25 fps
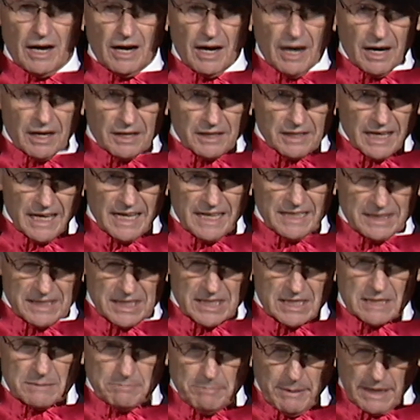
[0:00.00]

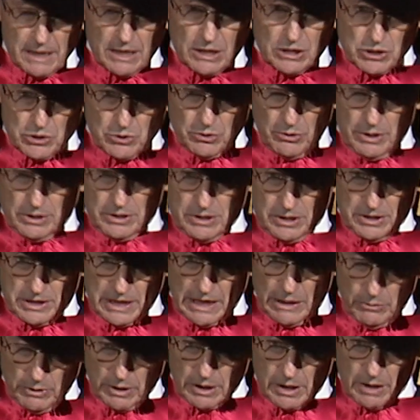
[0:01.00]
unanticipated choices
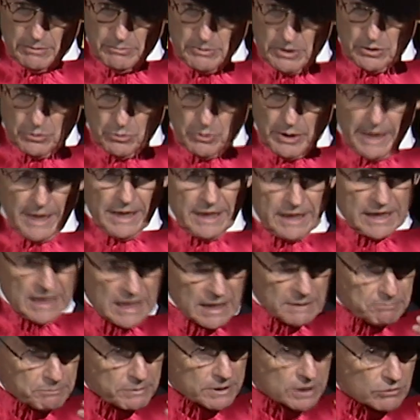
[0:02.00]
that will come your way.
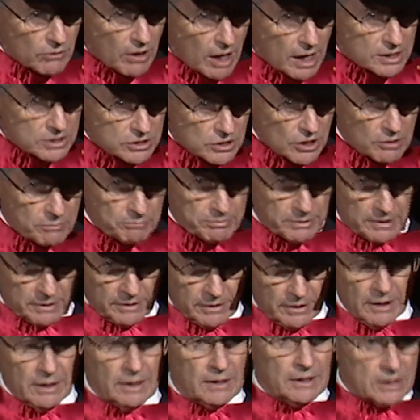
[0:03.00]
Keep your eyes open.
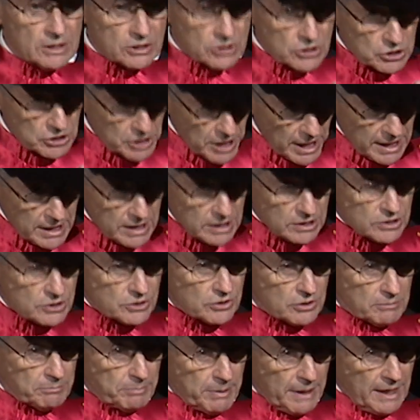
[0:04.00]
Change
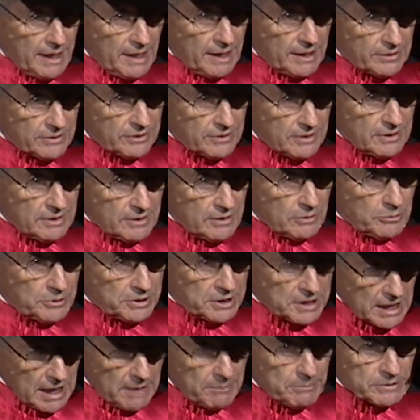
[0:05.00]
your path when
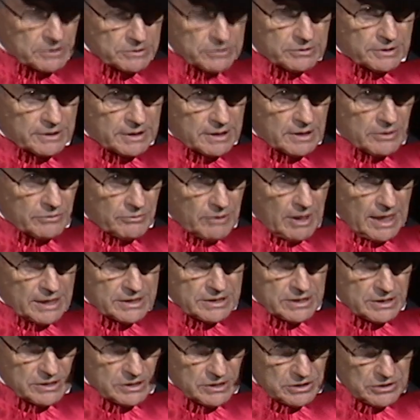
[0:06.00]
the opportunity
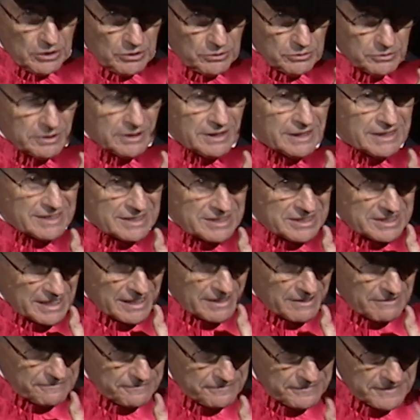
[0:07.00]
arises. Don't
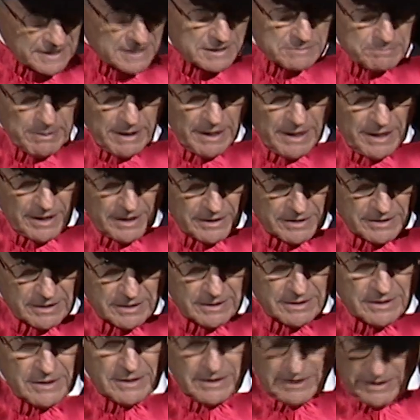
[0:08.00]
set a fixed path.
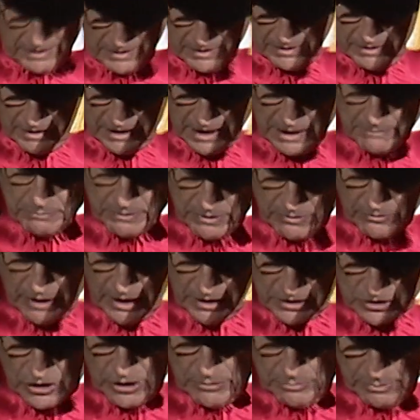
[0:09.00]
Keep your
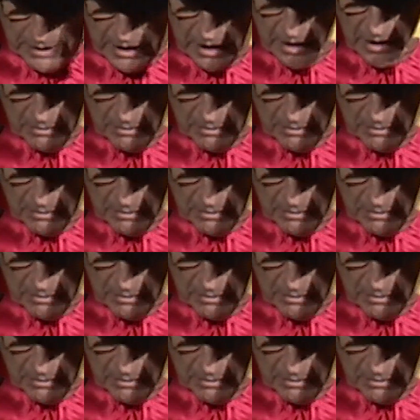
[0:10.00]
eyes open and